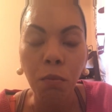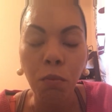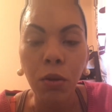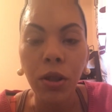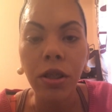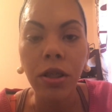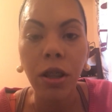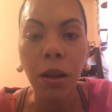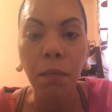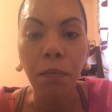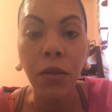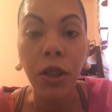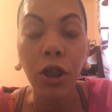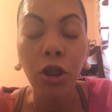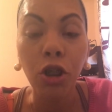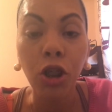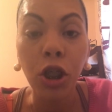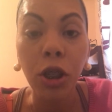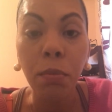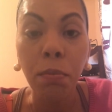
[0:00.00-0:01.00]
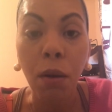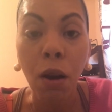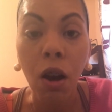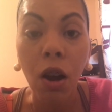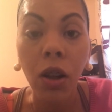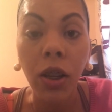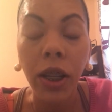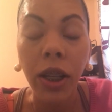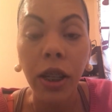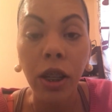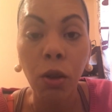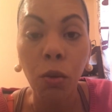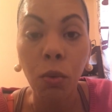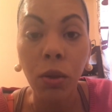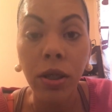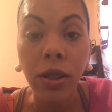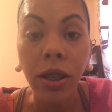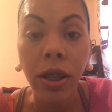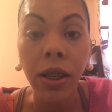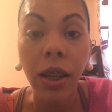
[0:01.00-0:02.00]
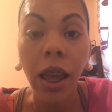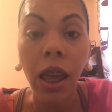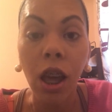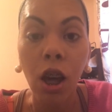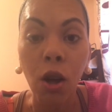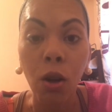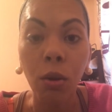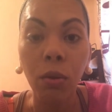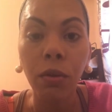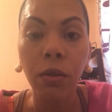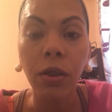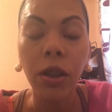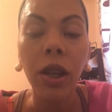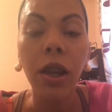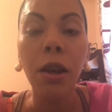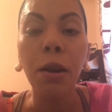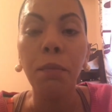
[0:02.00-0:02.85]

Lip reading: with something she bought, and it was an e.l.f.